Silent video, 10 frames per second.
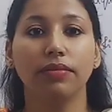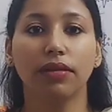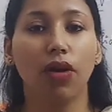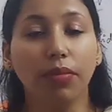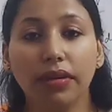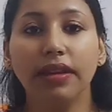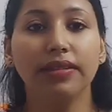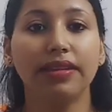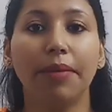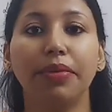Common
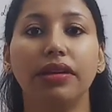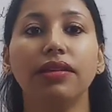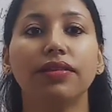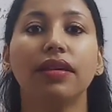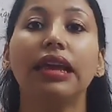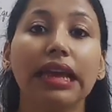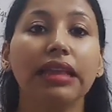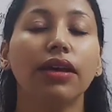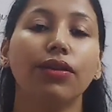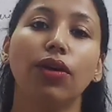example is
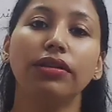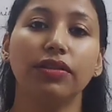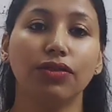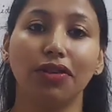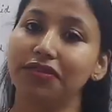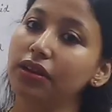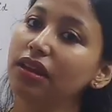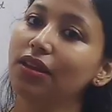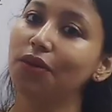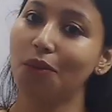ethanol dissolved in
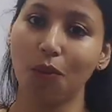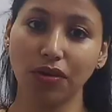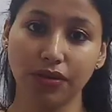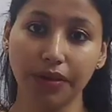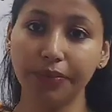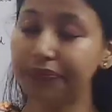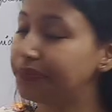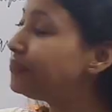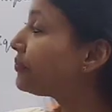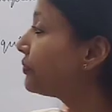water.
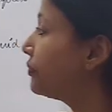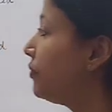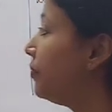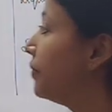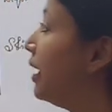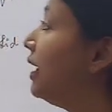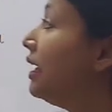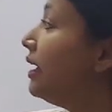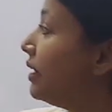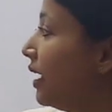
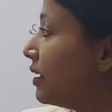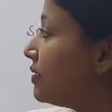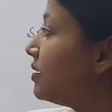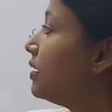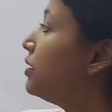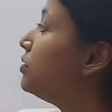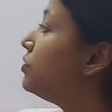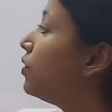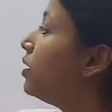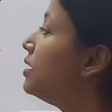Next,
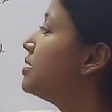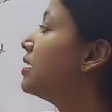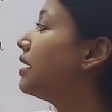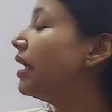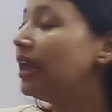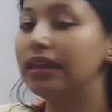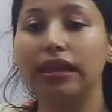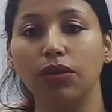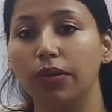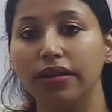solid in
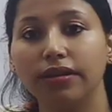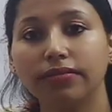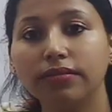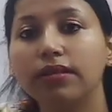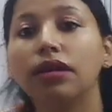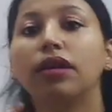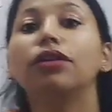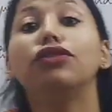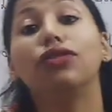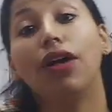liquid.
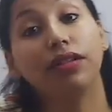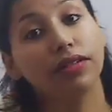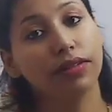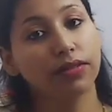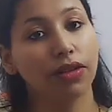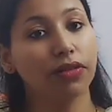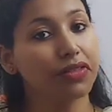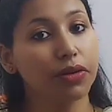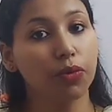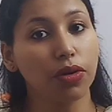Salt dissolved
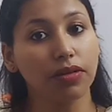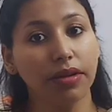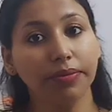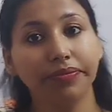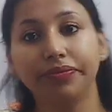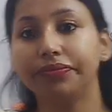in water.